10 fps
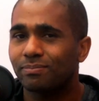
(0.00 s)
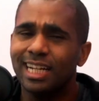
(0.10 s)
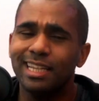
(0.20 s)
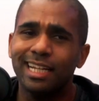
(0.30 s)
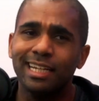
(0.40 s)

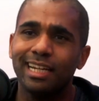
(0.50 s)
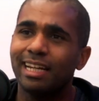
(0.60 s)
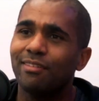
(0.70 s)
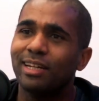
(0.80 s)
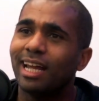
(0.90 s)
And then
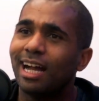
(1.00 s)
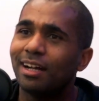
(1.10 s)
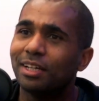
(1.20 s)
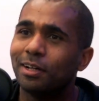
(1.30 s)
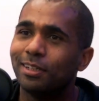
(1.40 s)
even now,
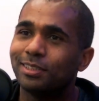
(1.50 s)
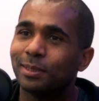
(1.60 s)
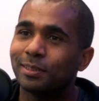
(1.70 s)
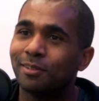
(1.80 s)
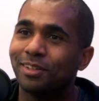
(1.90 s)
you know, in
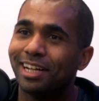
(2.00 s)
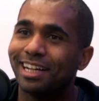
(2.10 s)
terms of like